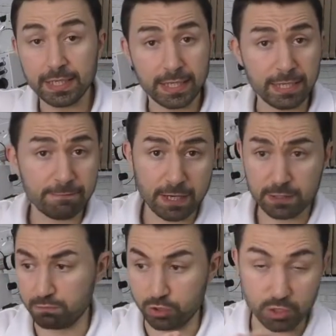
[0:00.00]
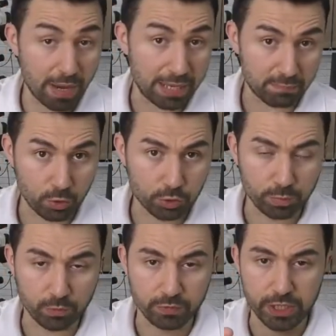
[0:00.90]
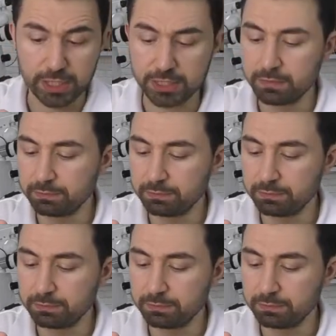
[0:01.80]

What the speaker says: If I cement multiple veneers,